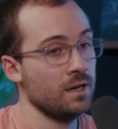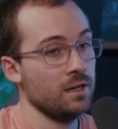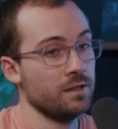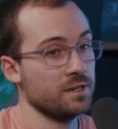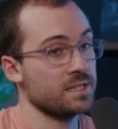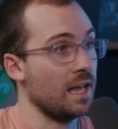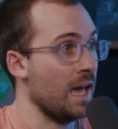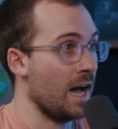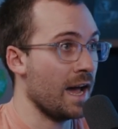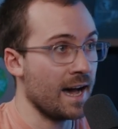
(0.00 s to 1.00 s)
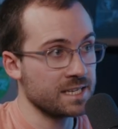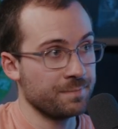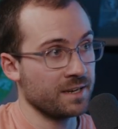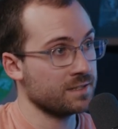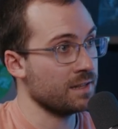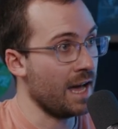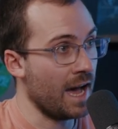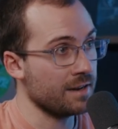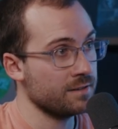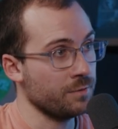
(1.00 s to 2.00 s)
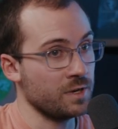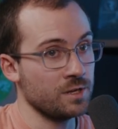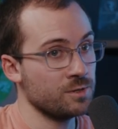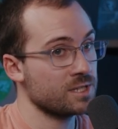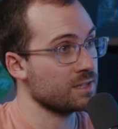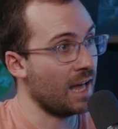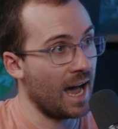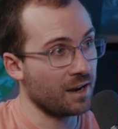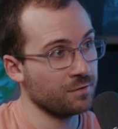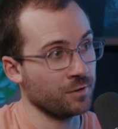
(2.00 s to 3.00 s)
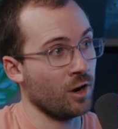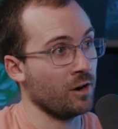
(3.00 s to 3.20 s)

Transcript: Yeah. There's an AI aspect to that. We use Slack for